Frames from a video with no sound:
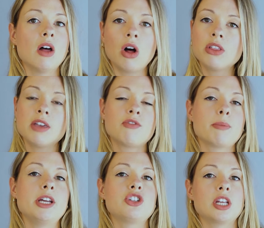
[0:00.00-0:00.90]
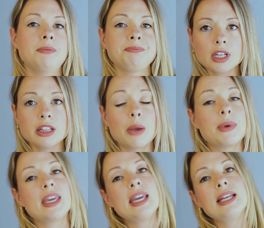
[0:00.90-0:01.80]
all the inflammation that
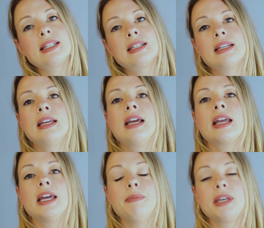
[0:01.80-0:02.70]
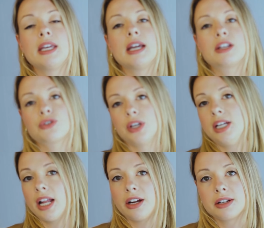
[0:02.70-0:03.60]
we eat can be excreted
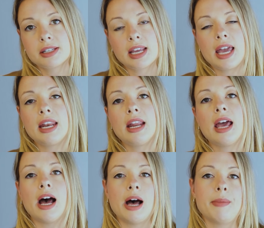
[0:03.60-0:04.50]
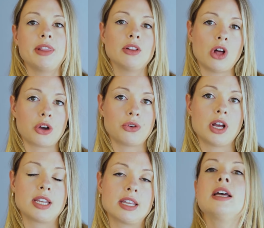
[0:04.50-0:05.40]
on our skin in the long
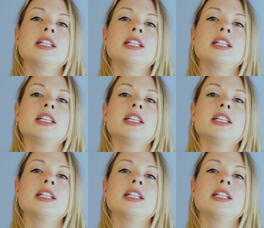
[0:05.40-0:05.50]
run.